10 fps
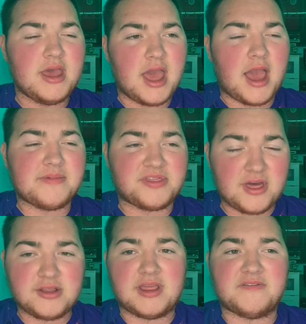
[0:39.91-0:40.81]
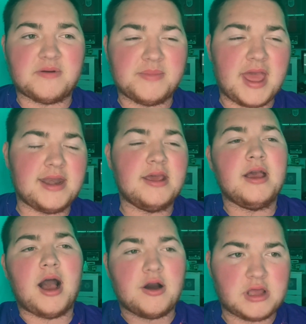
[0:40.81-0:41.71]
the third kit from then.
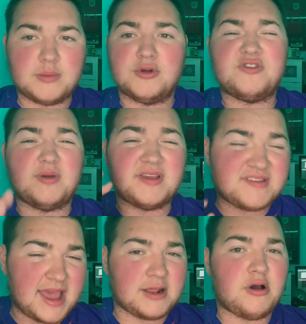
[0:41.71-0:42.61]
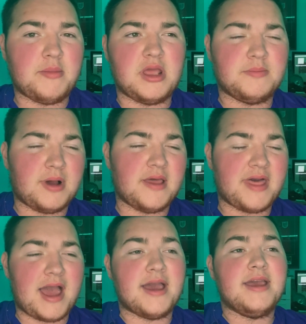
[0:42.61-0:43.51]
I'll come on to exactly what I mean by
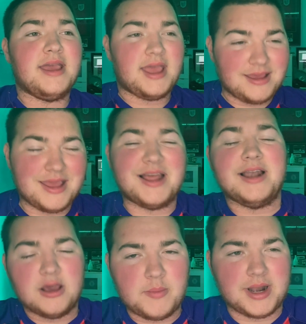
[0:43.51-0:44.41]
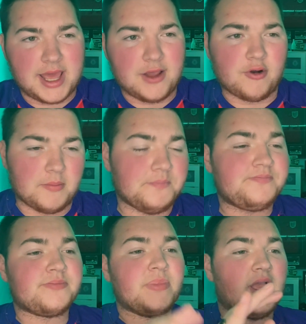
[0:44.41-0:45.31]
that a little bit later on.
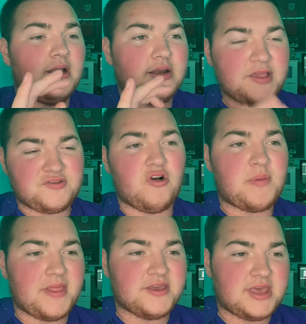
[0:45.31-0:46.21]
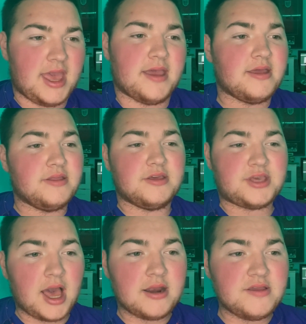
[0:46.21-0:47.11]
Let's talk about the kit. The
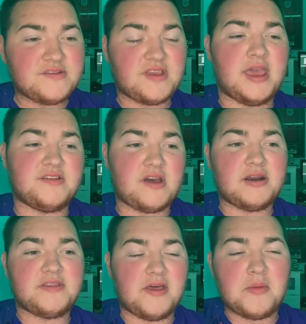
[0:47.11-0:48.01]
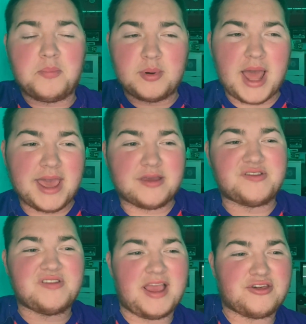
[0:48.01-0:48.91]
colours, it's kind of like the black
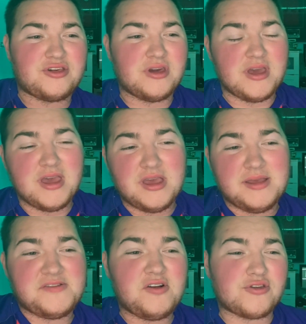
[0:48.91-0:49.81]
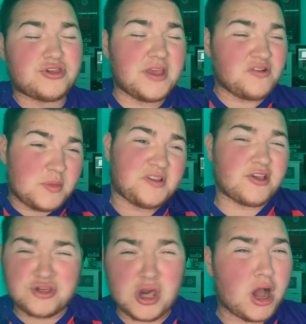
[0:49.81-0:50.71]
slash... It's almost like
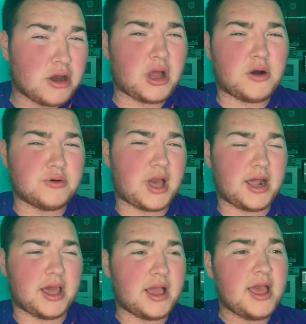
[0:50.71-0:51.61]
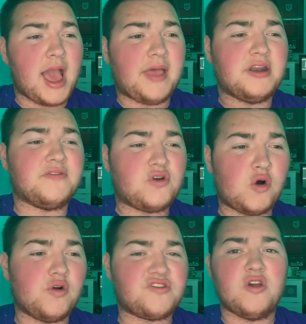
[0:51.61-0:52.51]
charcoal colour. And then, of
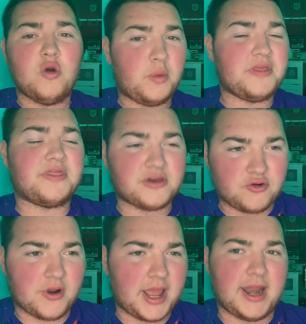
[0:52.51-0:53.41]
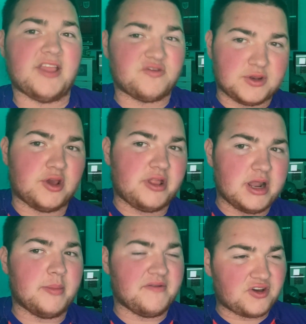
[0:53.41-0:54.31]
course, with the green, hence we're doing a
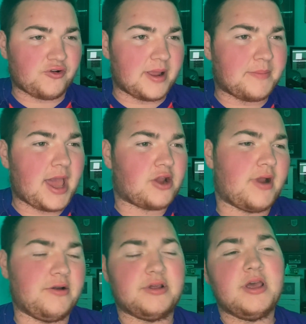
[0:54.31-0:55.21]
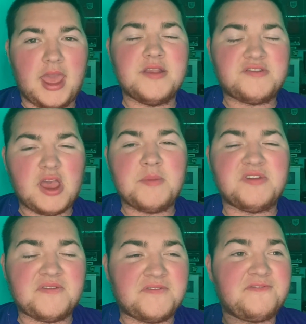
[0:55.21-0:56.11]
little bit of a green background. In terms
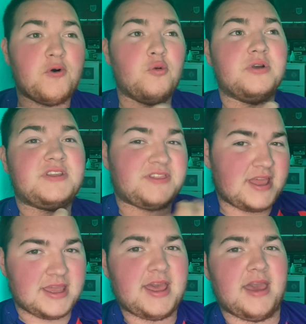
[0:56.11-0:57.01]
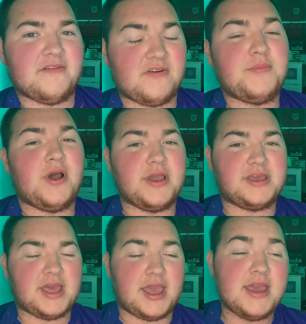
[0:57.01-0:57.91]
of forward thinking from
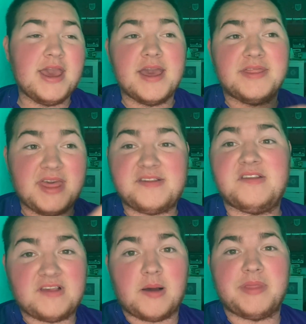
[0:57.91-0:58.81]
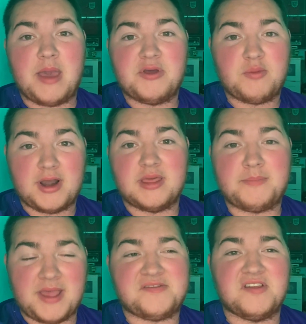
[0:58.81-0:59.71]
Nike, this is up there with one of the
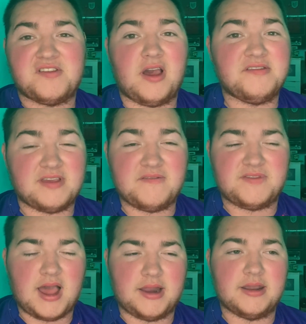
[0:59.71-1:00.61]
best designs they've done